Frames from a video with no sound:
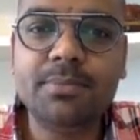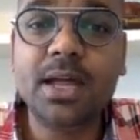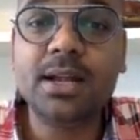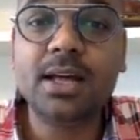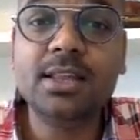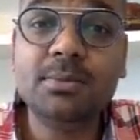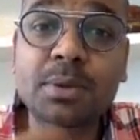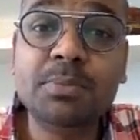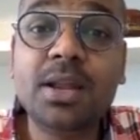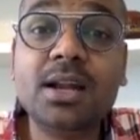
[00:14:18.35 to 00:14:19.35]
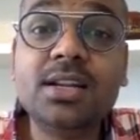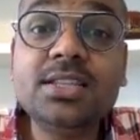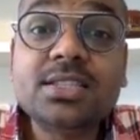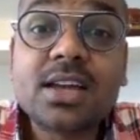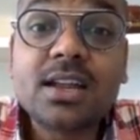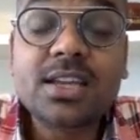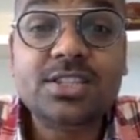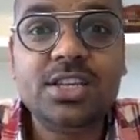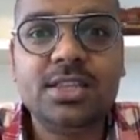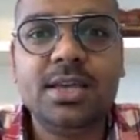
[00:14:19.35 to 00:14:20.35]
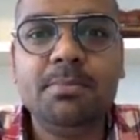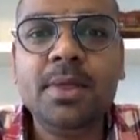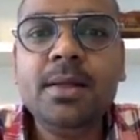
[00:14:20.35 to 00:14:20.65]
that other people are discouraging them.